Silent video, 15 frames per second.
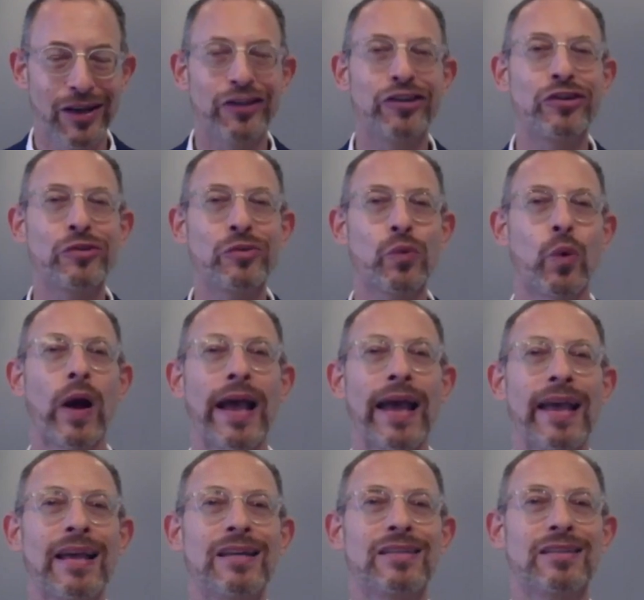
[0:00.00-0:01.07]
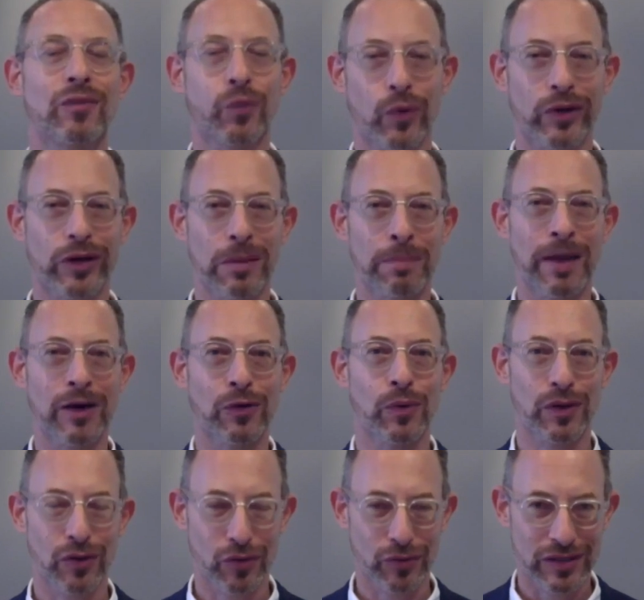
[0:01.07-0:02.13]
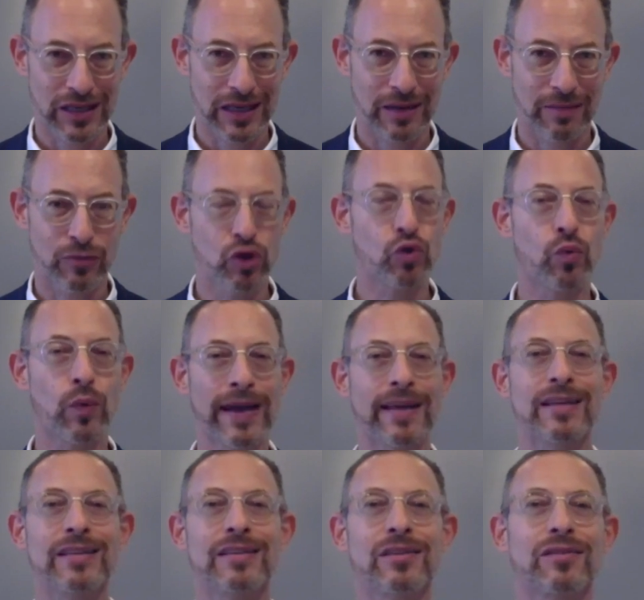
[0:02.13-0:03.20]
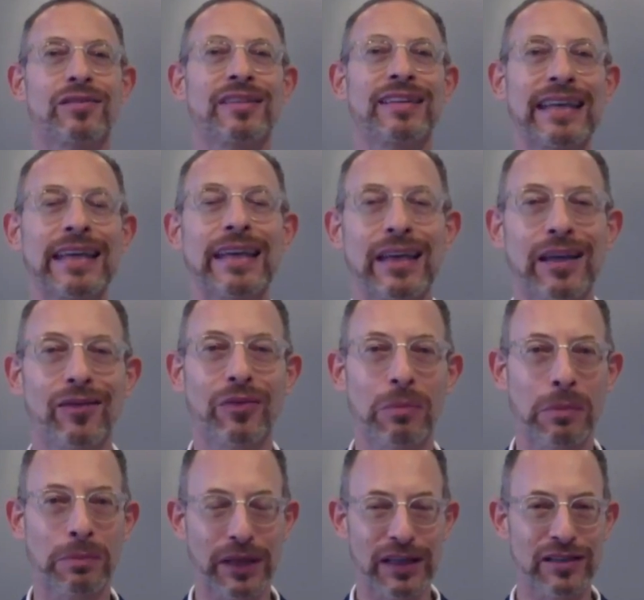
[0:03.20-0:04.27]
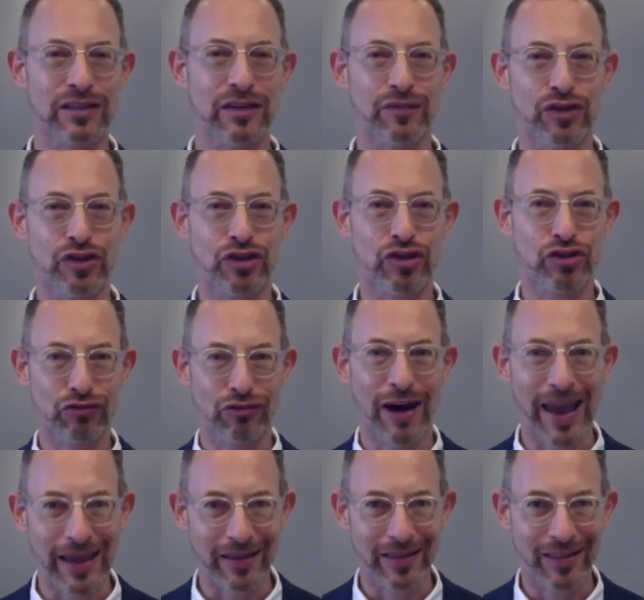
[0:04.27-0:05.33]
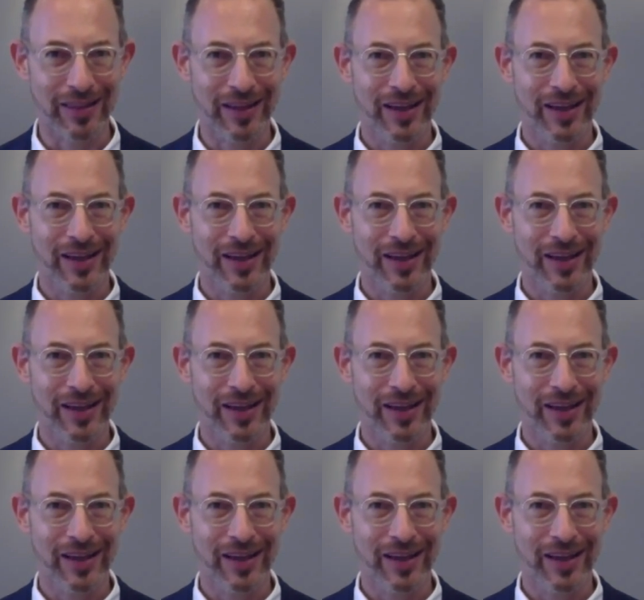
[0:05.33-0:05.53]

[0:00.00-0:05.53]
new ways of working better with our team, new ways of leading from a place of strength